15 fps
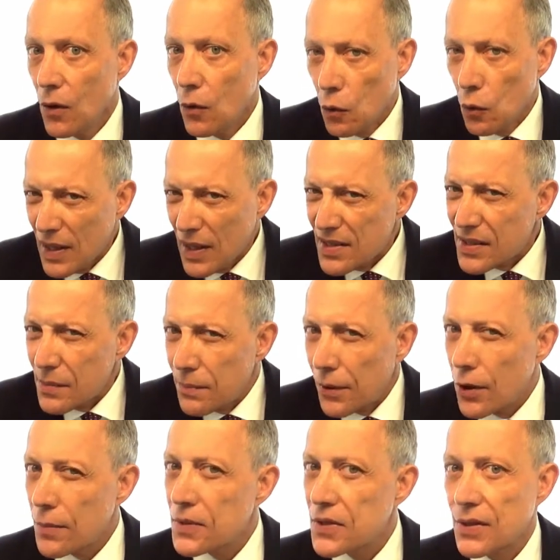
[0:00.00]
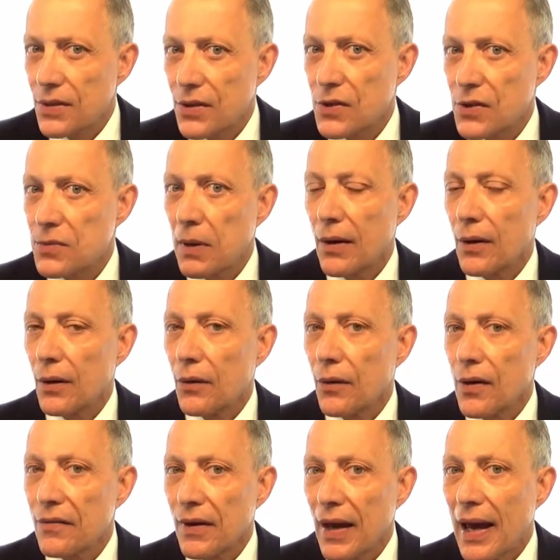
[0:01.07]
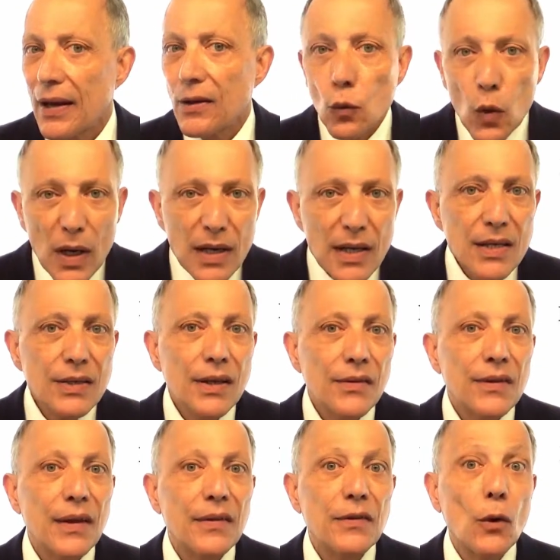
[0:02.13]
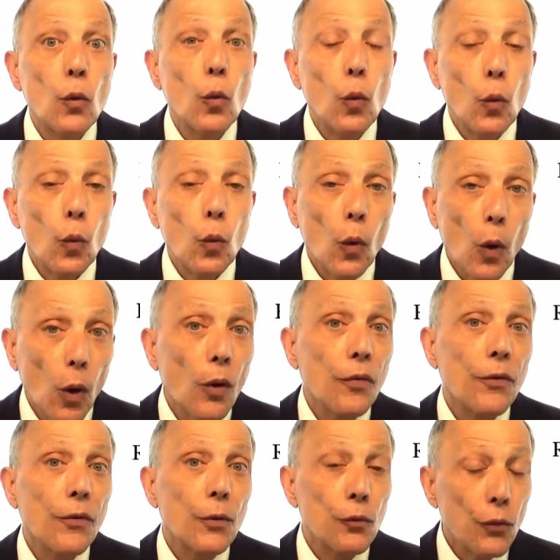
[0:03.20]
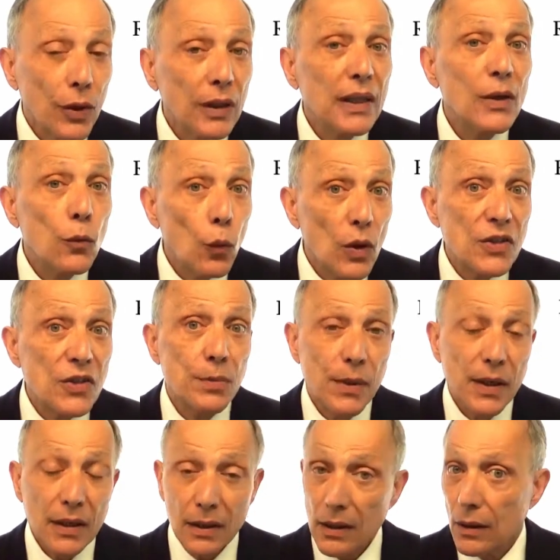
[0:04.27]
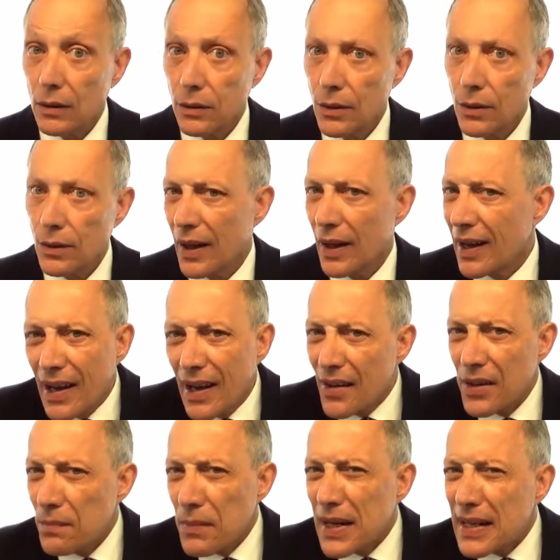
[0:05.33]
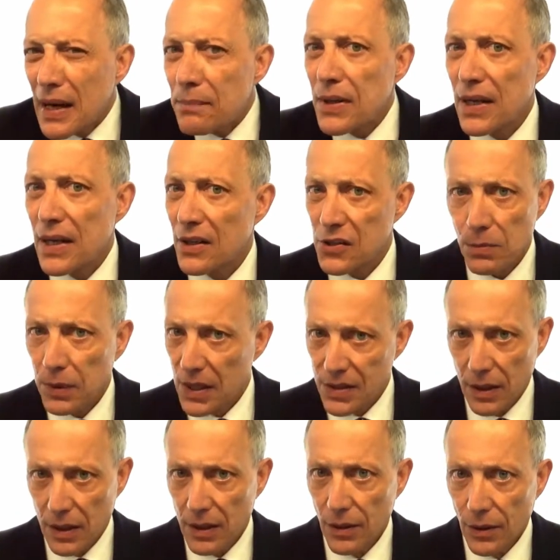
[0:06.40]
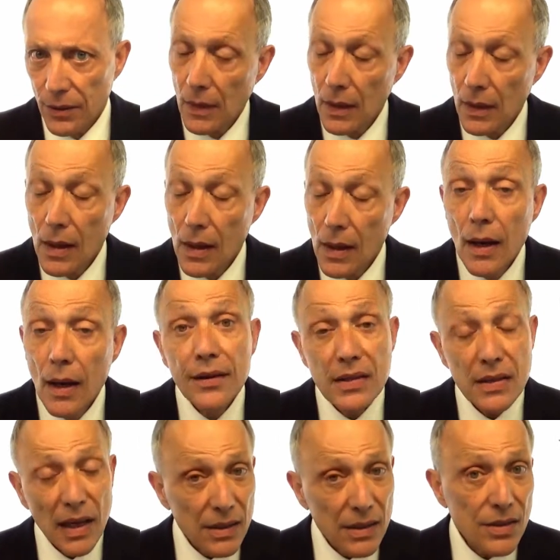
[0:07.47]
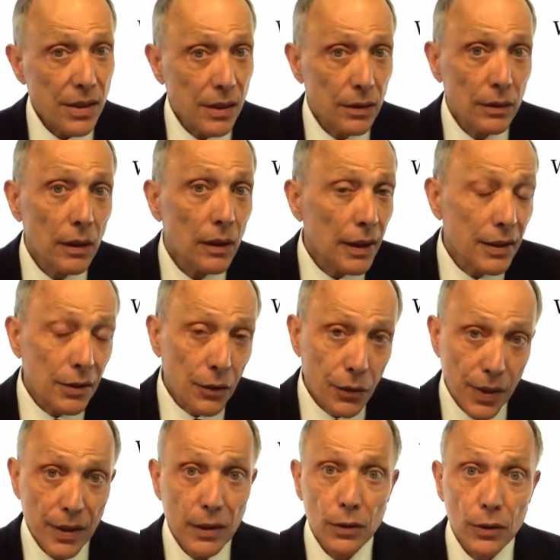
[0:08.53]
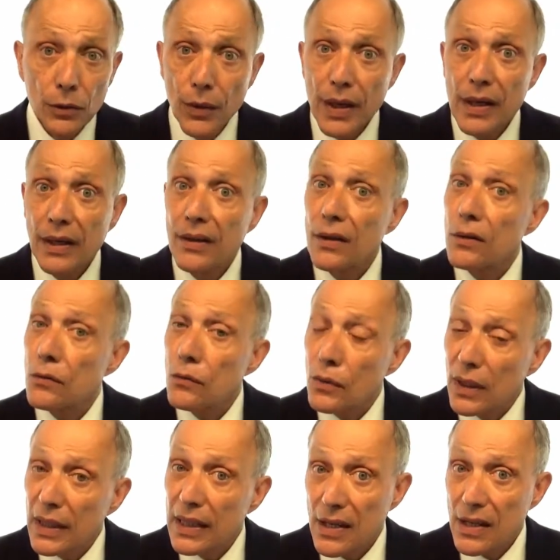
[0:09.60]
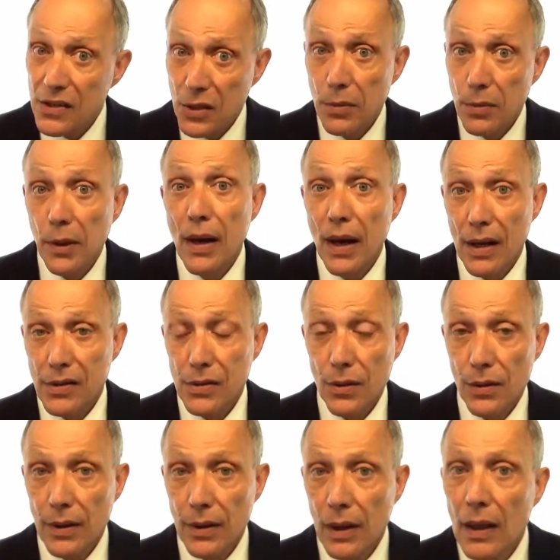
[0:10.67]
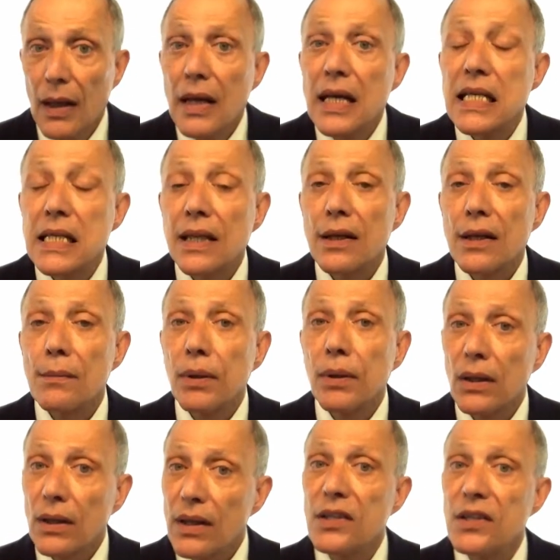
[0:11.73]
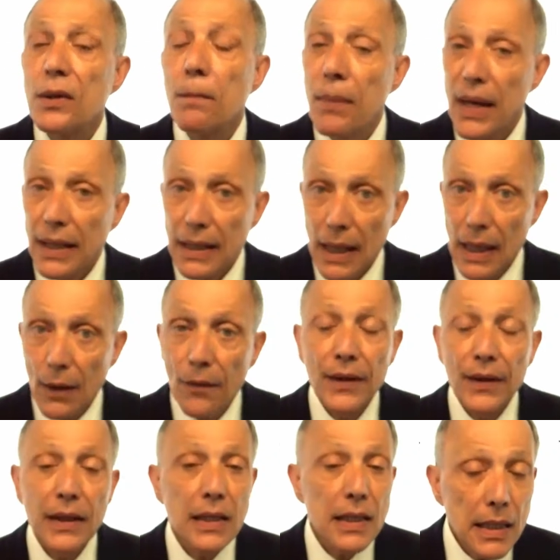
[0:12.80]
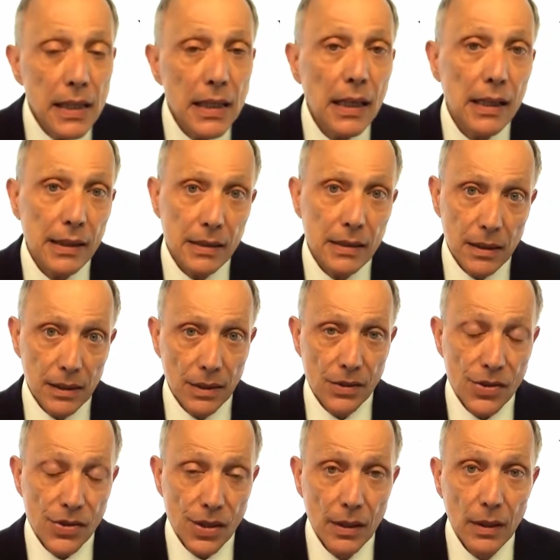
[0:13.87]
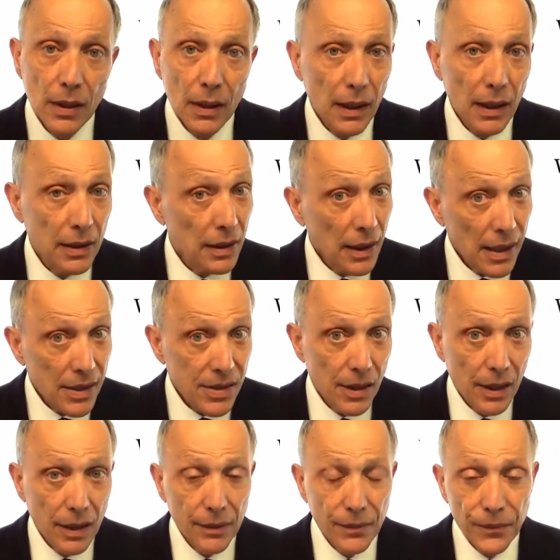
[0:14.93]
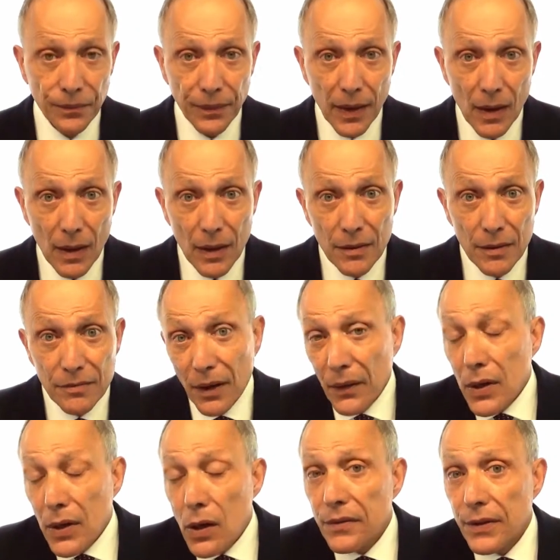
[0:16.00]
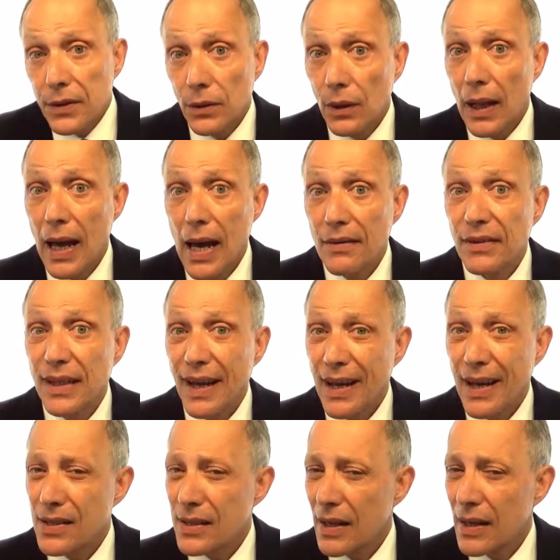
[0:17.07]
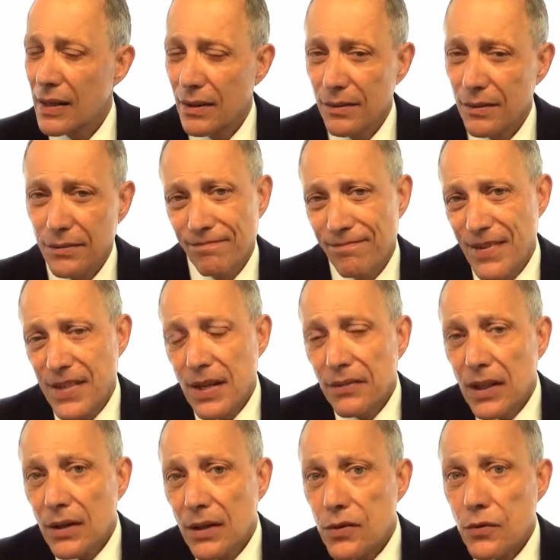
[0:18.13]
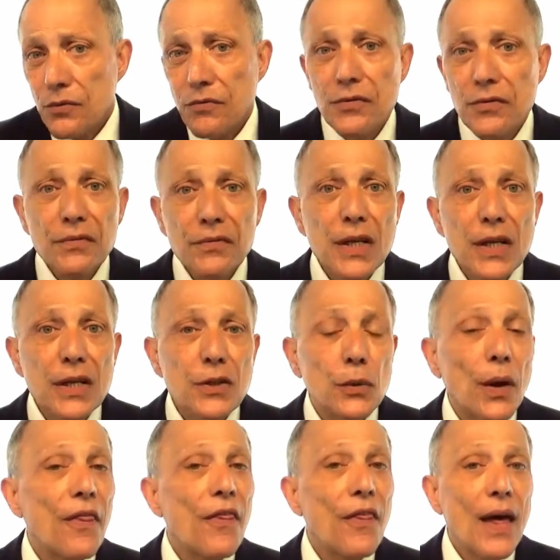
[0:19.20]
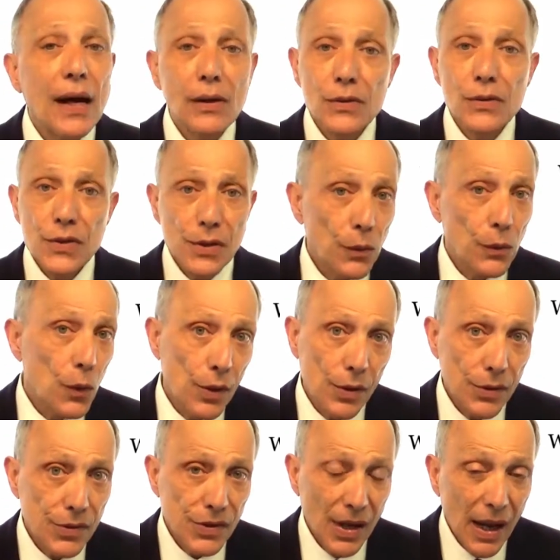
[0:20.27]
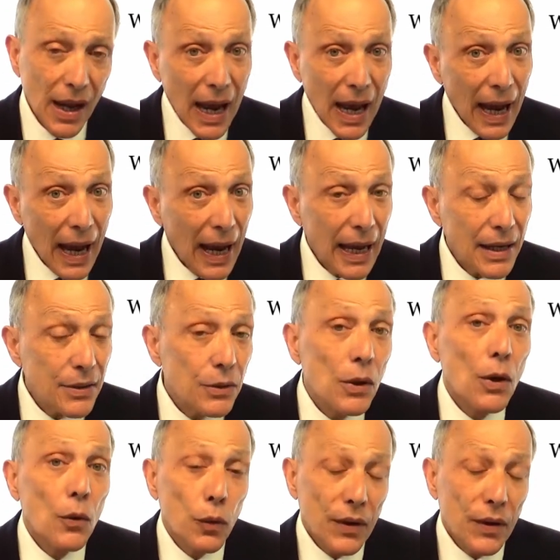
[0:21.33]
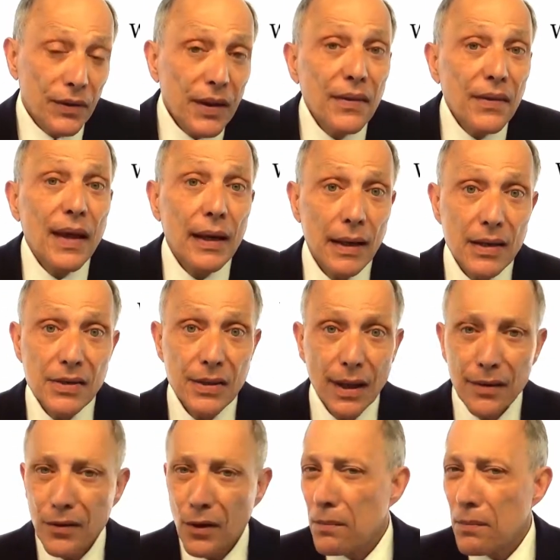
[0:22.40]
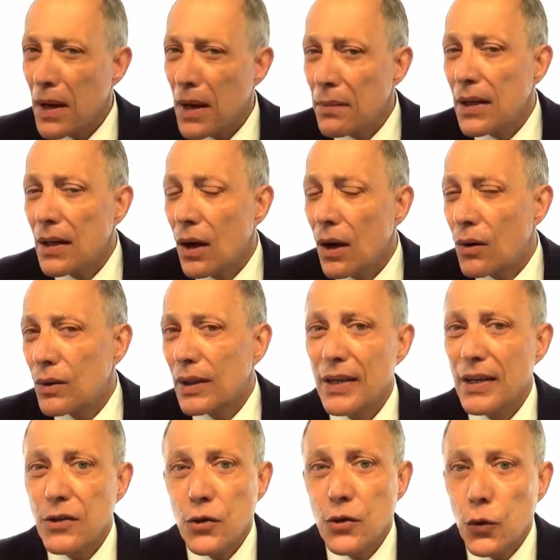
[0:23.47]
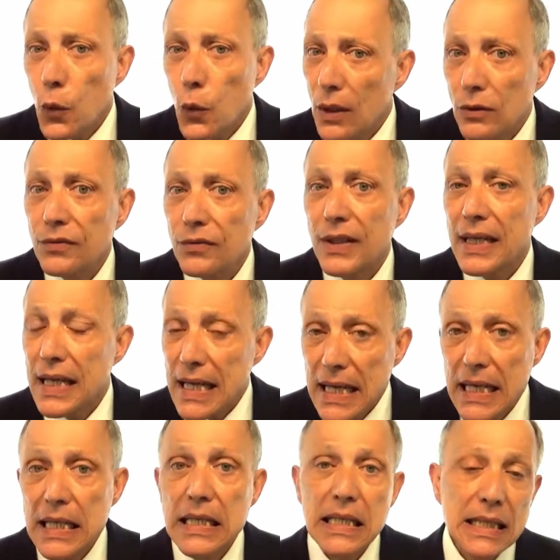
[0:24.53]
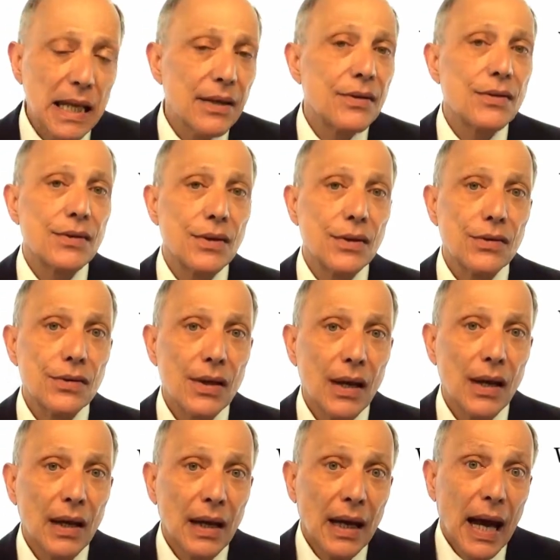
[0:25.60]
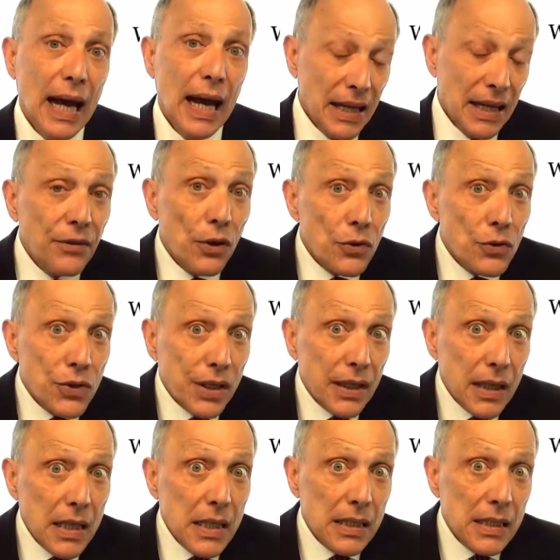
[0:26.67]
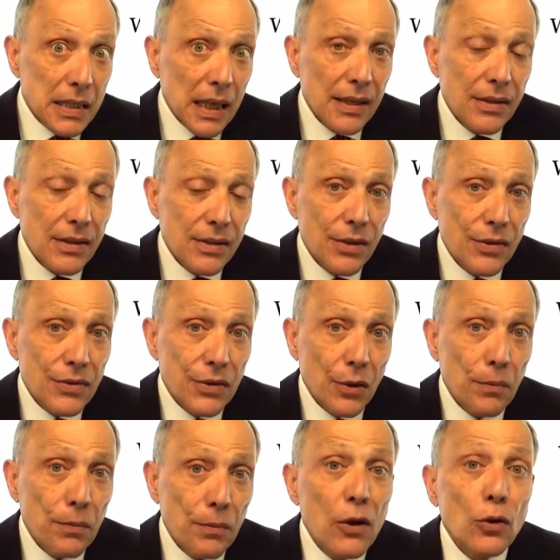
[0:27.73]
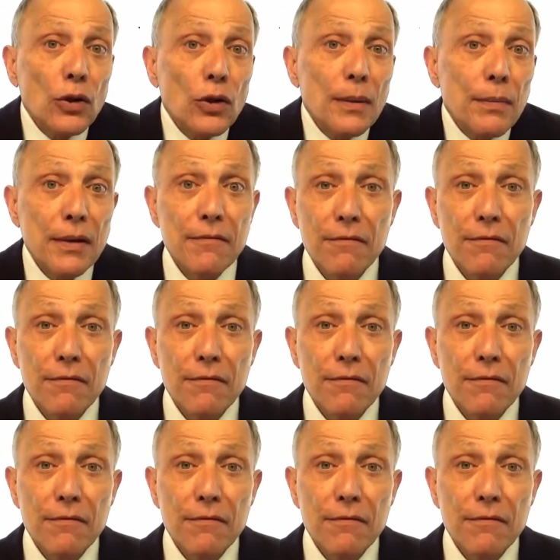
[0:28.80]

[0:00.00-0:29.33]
What is the purpose of this paragraph, and what is it that the author really wants me to conclude that may not be explicit here? The second skill in critical reading that really needs to be mastered is the ability to pick out the key ideas in an essay. Very often you'll have an essay of 750 to 1,000 words, and within that essay there may be only 12 key sentences. And in those key sentences there may only be